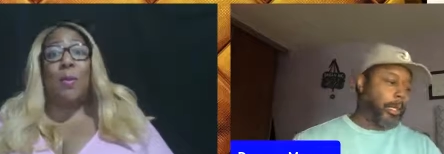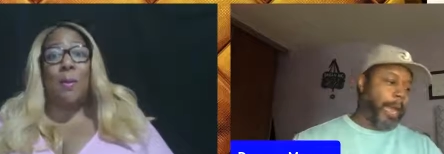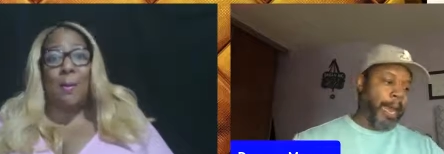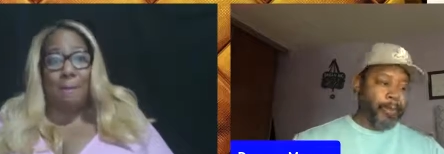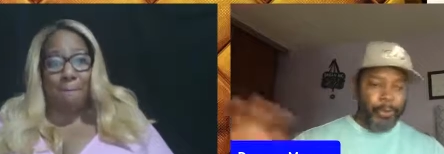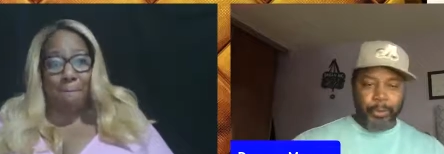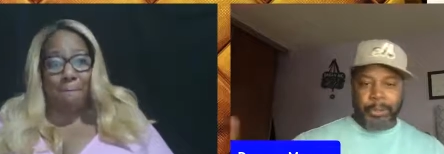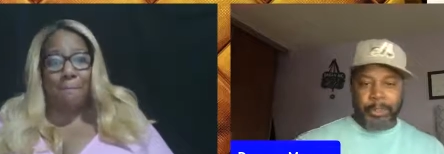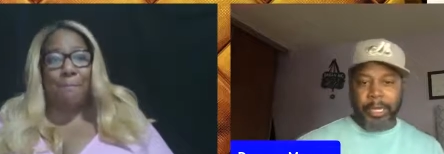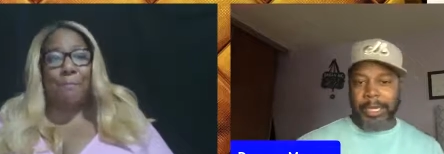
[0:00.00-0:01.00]
Speaker 1: and we
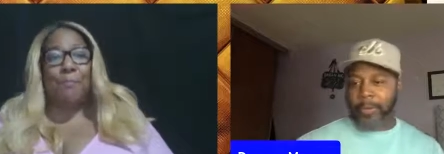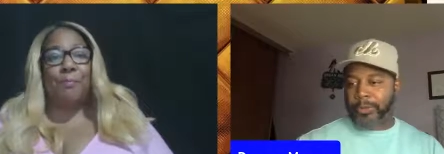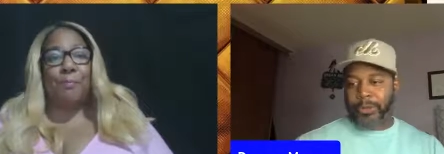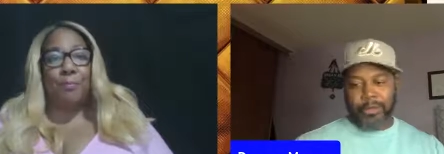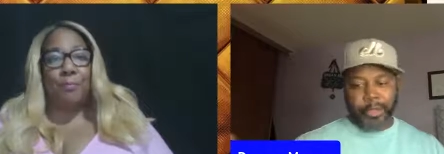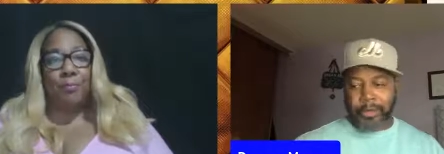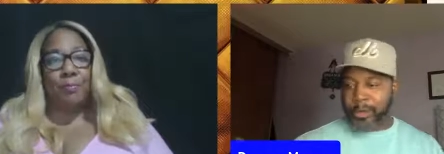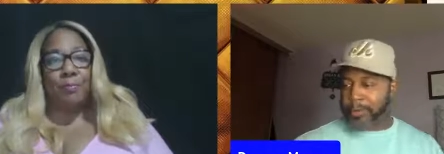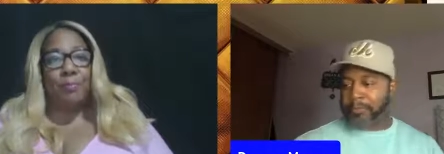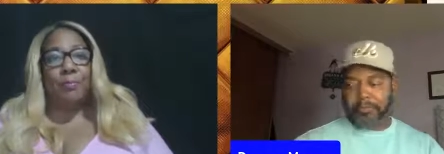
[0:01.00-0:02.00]
would sell out the
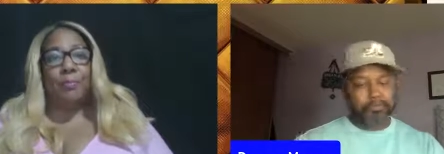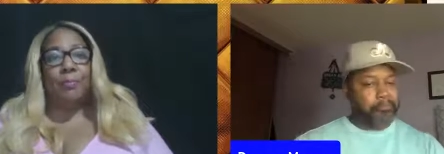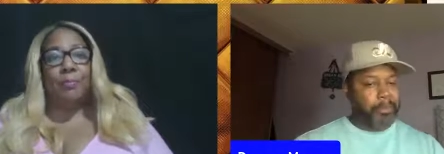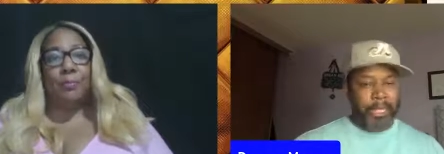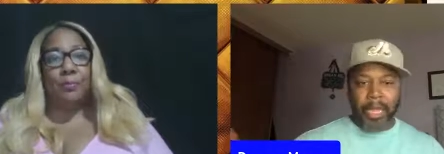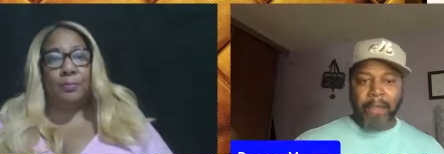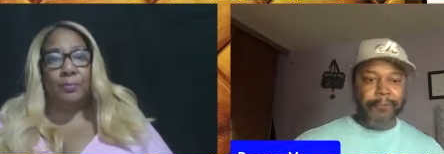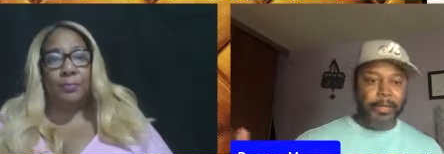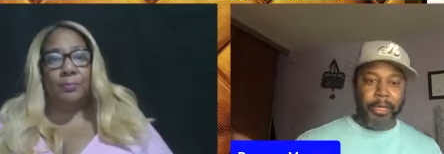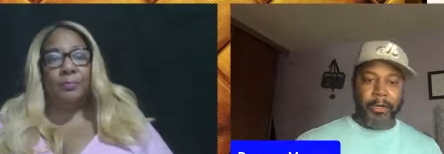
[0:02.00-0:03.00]
theater
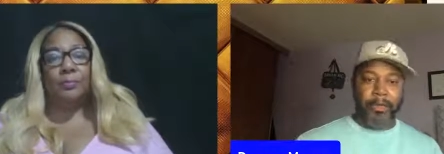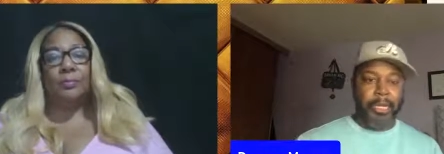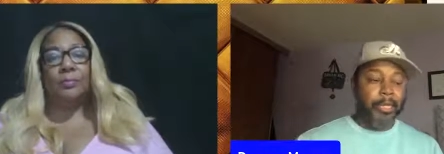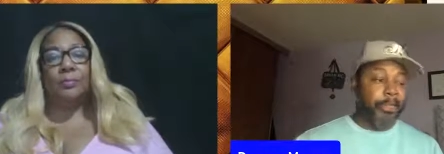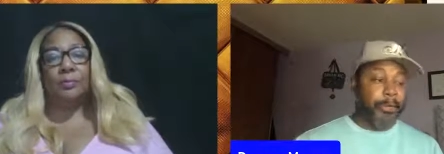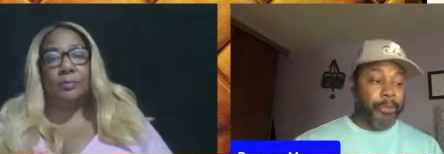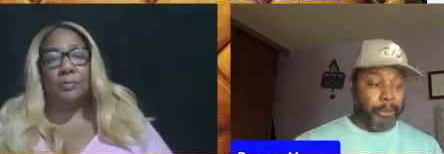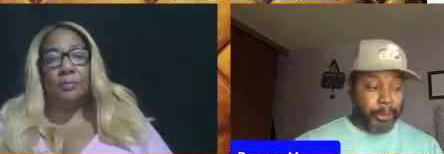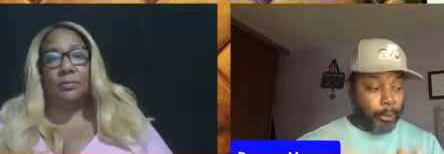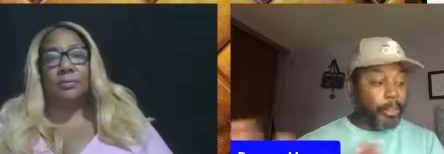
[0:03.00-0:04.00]
every year. There was
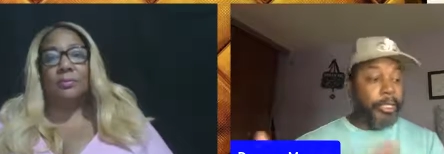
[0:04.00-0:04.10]
there were